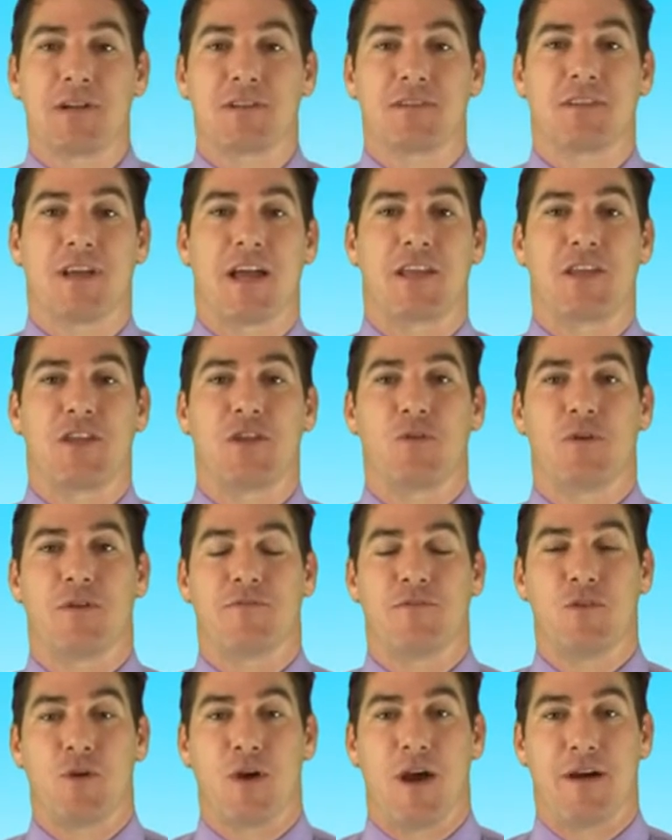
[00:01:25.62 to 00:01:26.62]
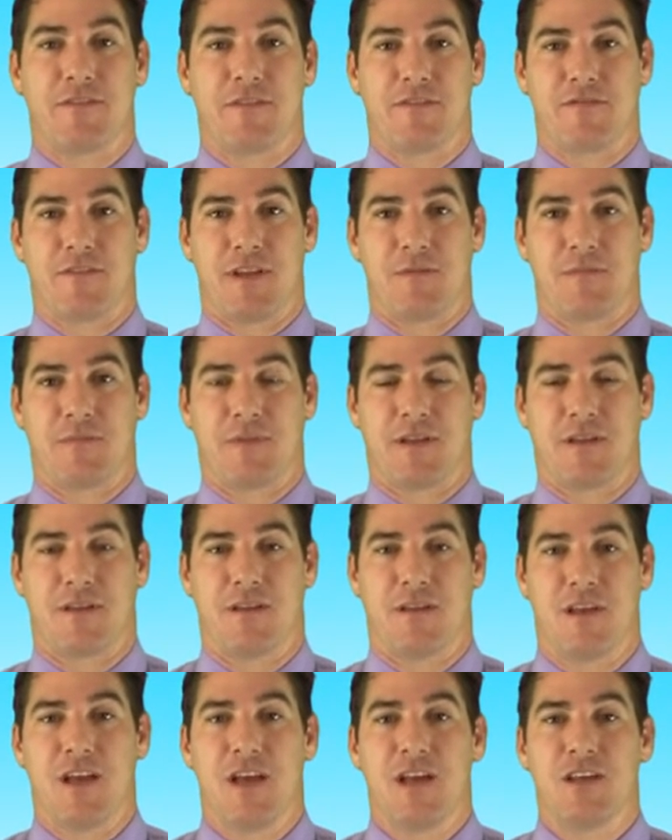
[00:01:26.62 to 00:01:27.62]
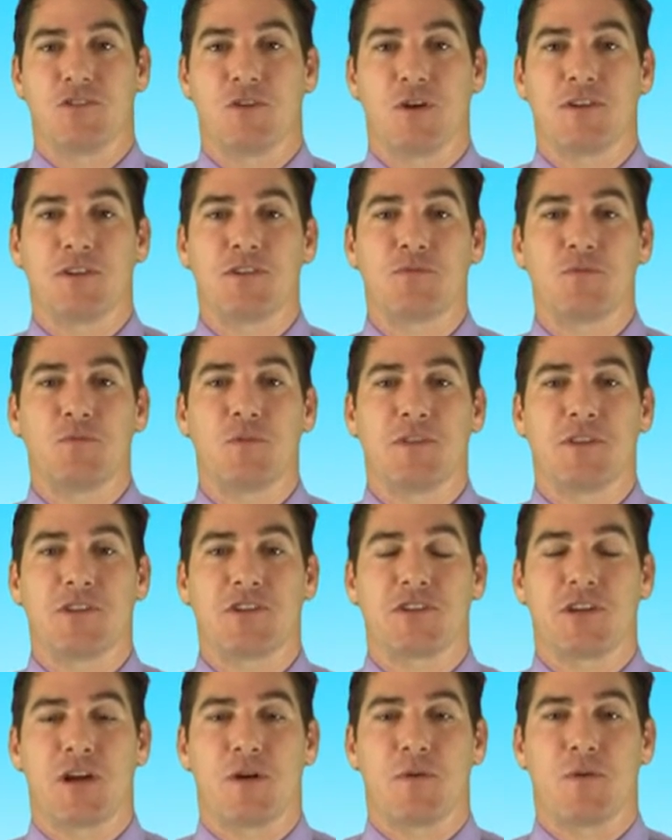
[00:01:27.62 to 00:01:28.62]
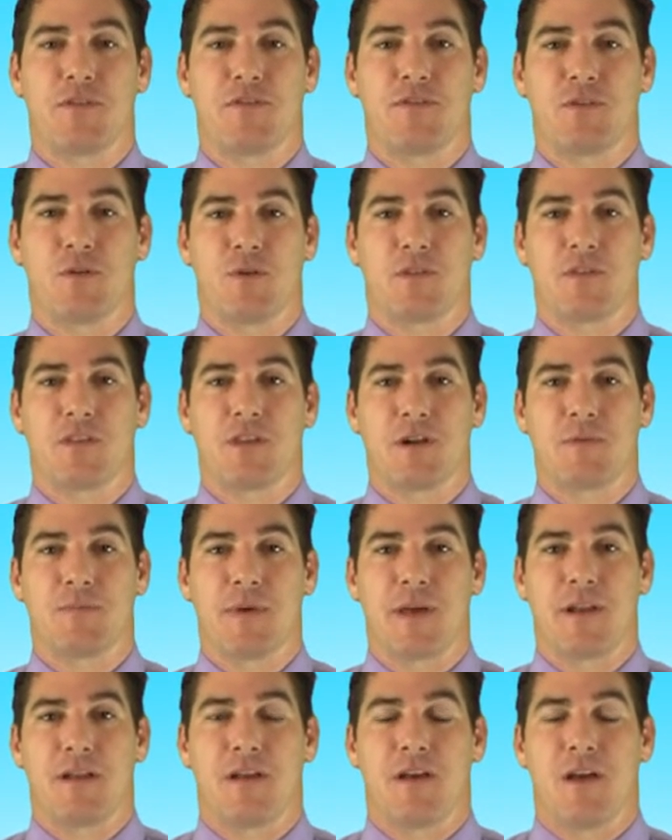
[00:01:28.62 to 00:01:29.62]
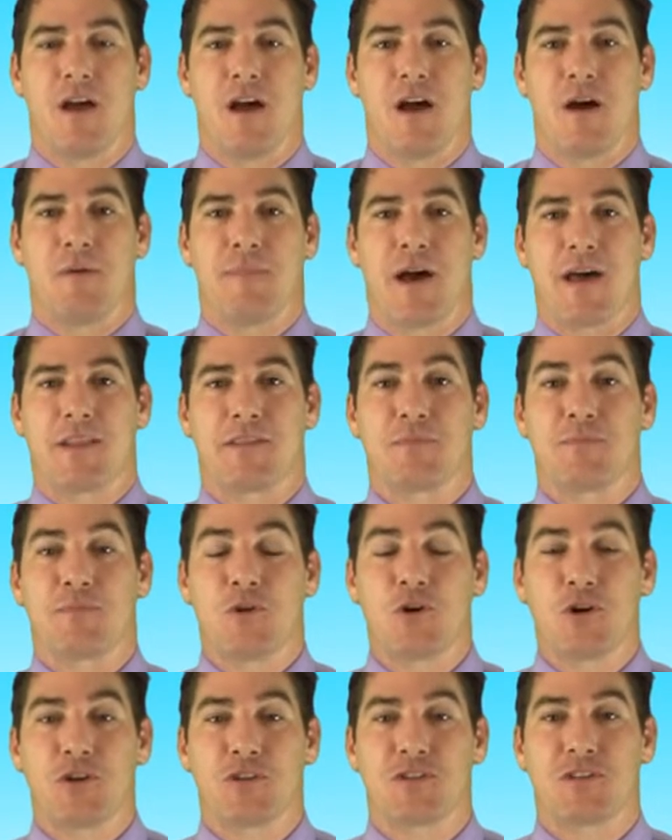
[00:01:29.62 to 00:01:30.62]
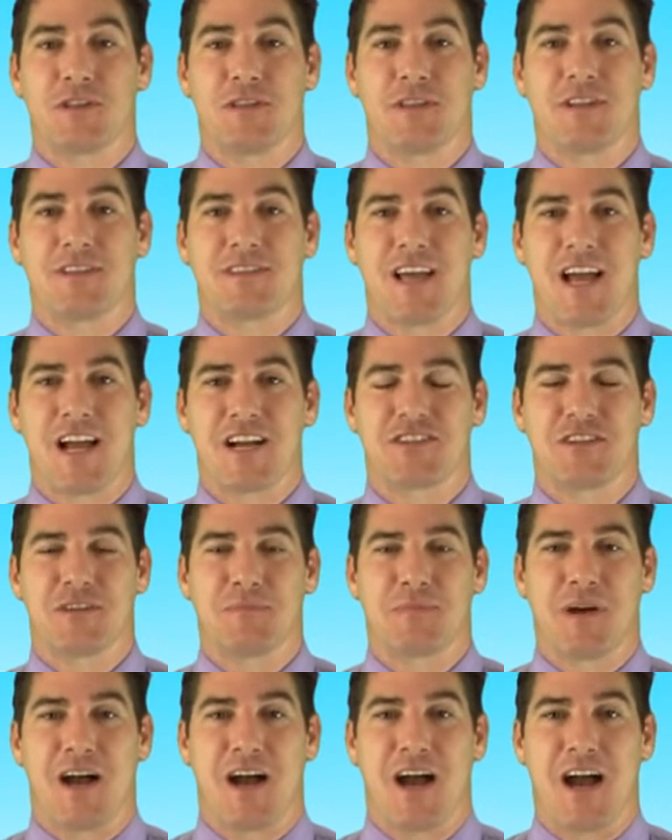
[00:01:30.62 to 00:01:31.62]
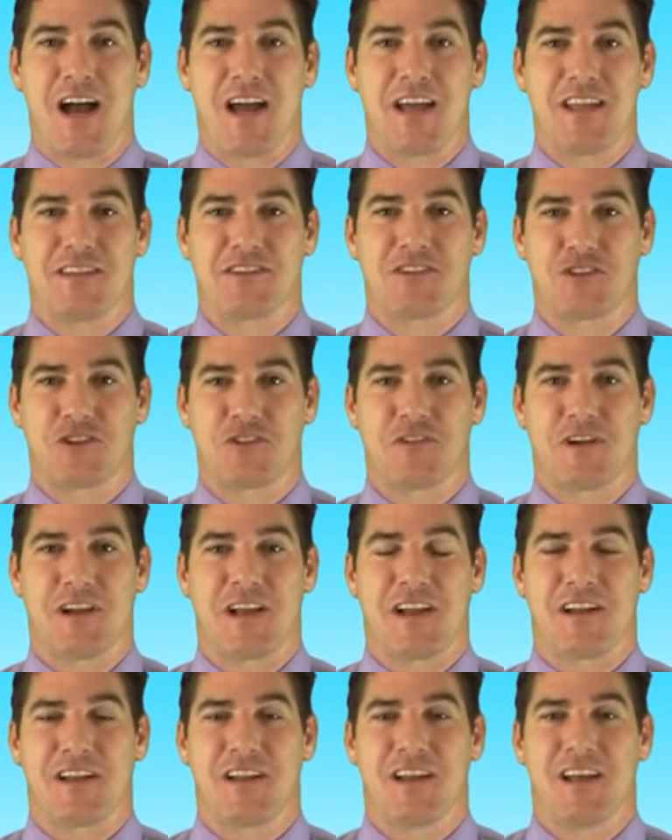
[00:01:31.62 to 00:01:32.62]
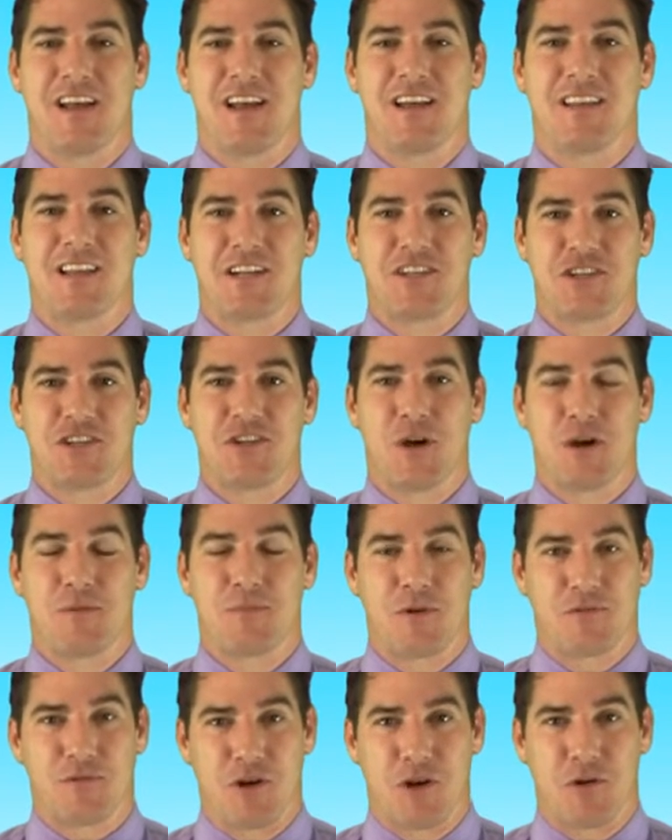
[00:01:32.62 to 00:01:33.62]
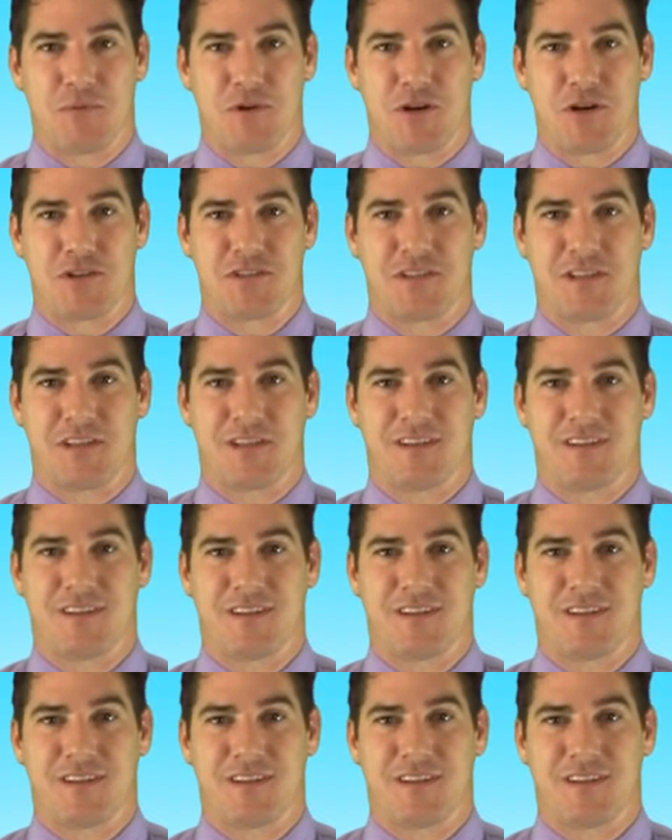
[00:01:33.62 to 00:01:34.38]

much like you if you have a family. So I just wanted to share with you a little bit about the person that's actually behind the screen and let you know I'm a real person.